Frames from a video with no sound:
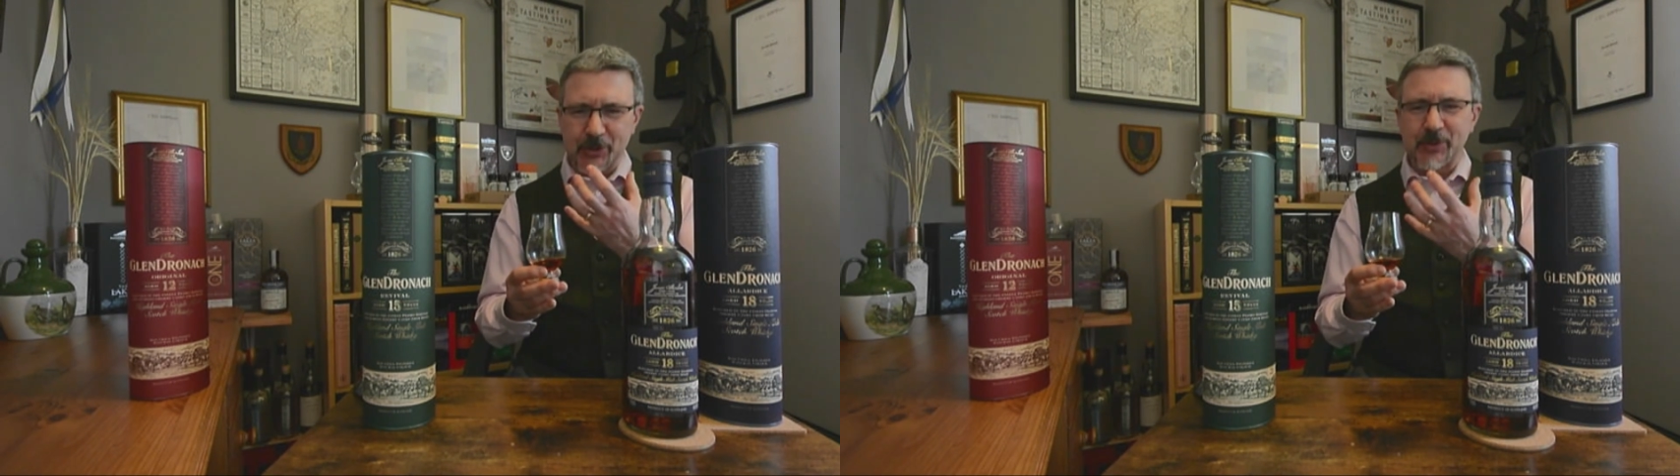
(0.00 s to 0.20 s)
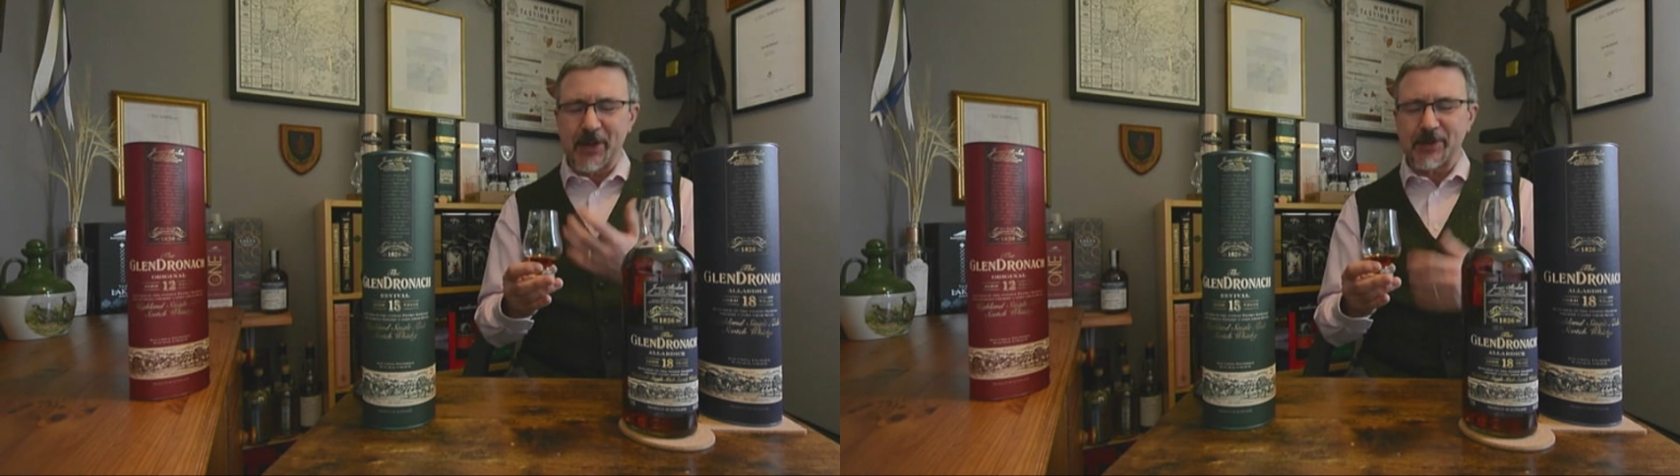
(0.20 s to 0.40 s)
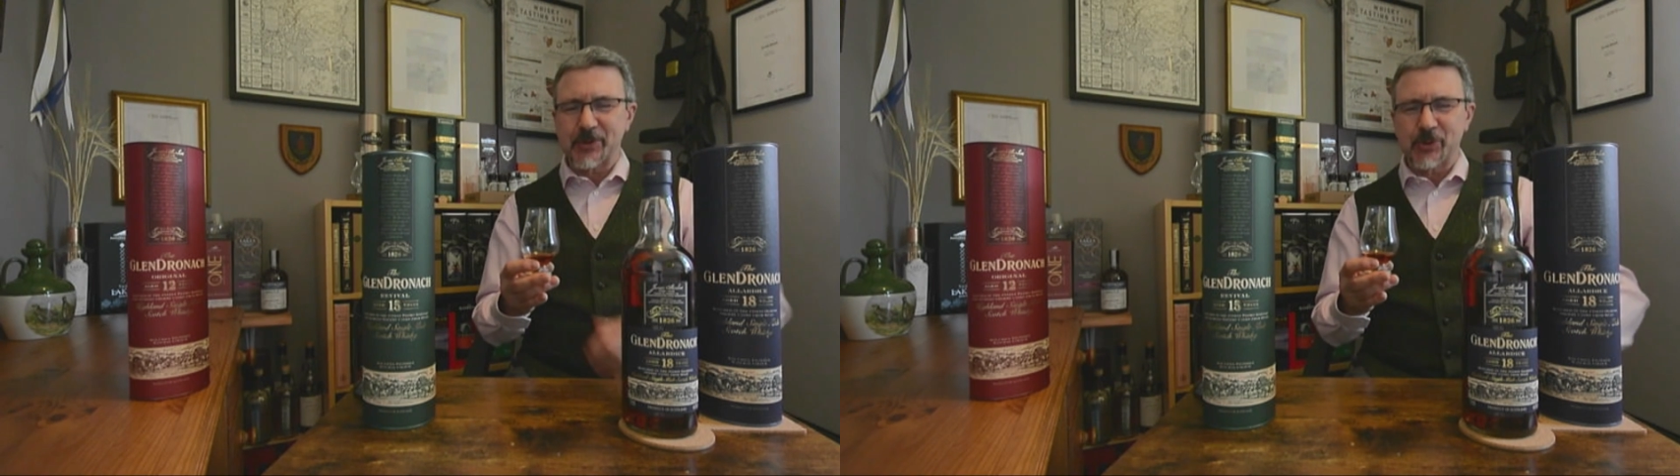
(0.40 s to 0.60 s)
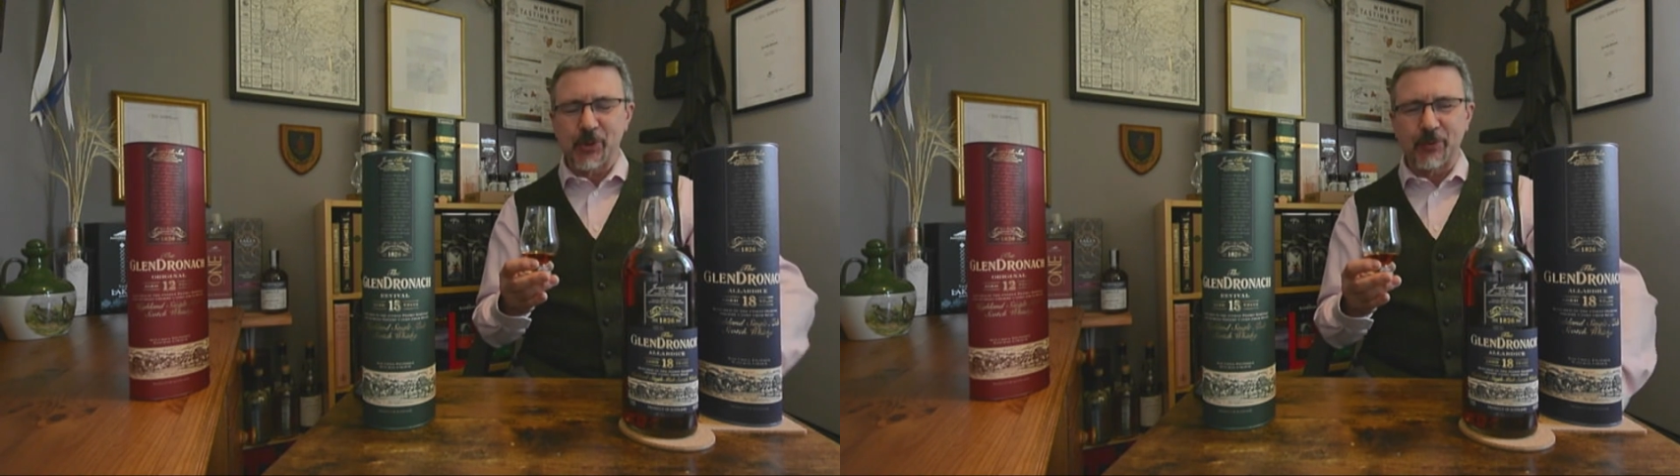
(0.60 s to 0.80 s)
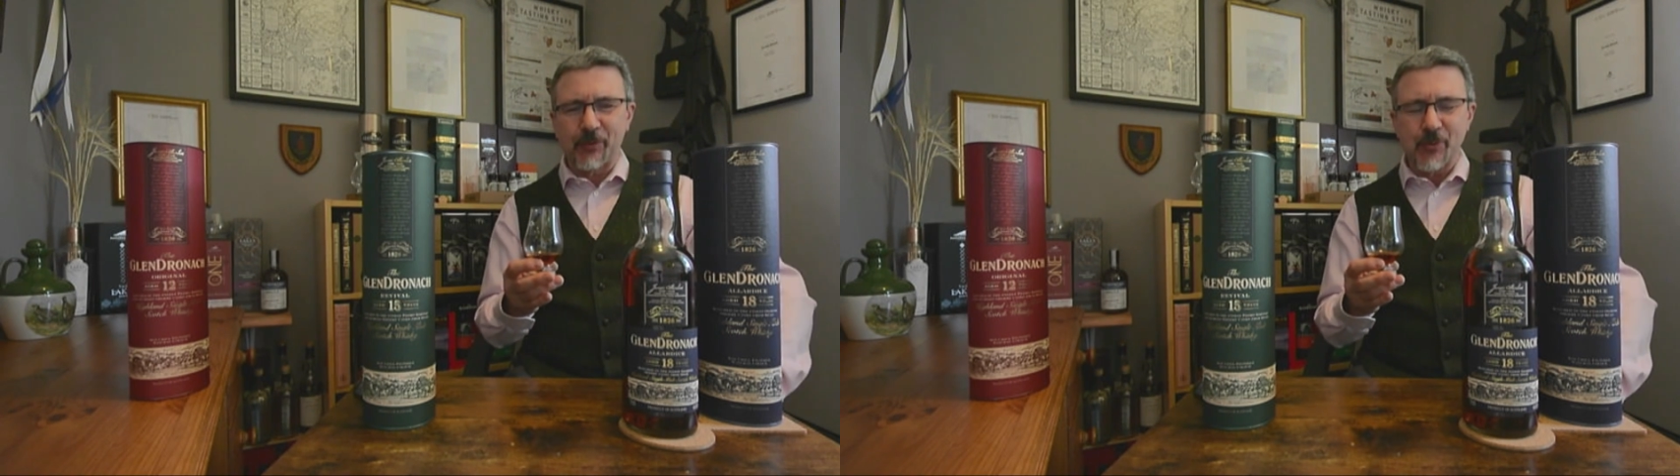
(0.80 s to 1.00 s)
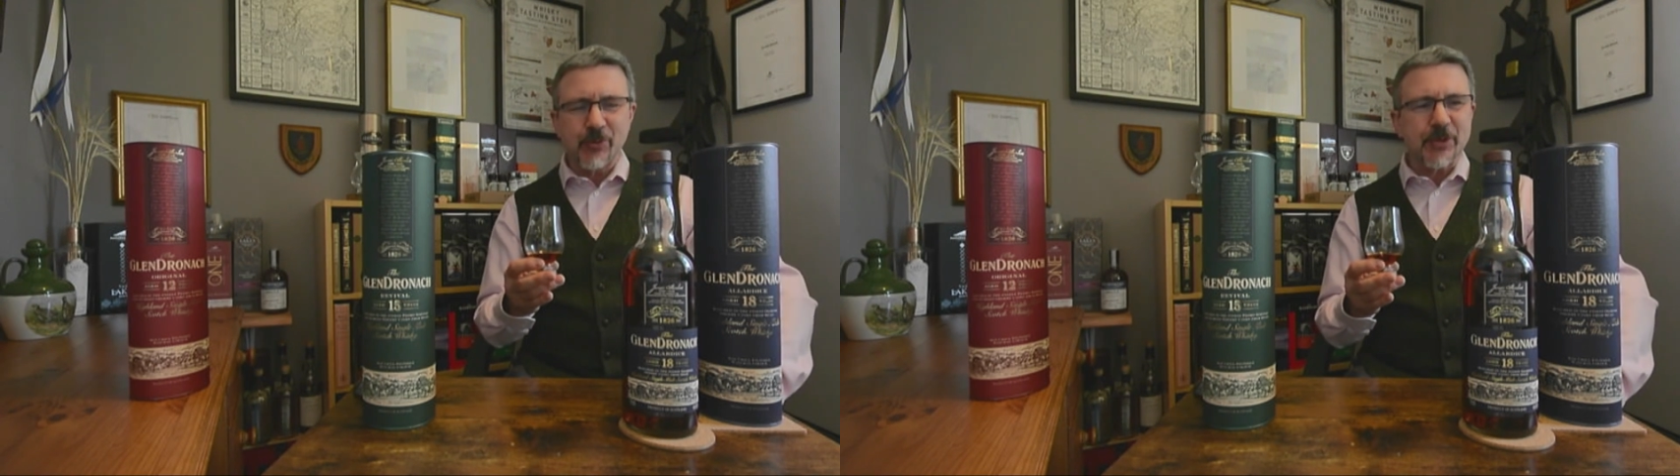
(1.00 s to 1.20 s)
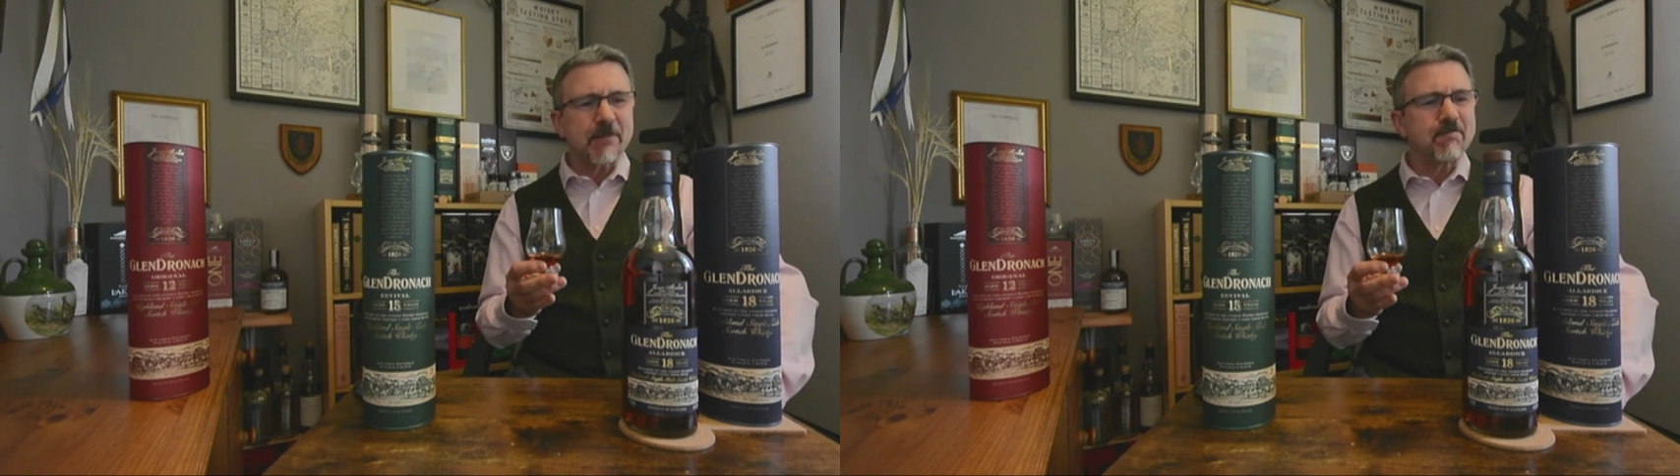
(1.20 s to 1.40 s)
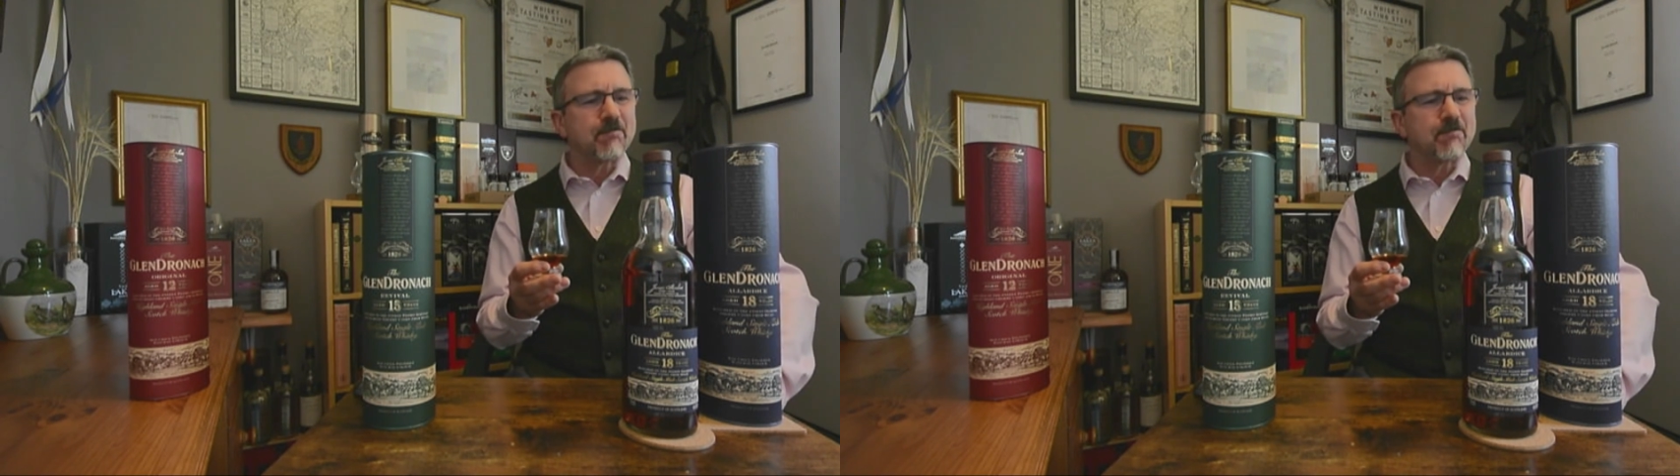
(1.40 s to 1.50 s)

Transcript: yeah, stewed fruits,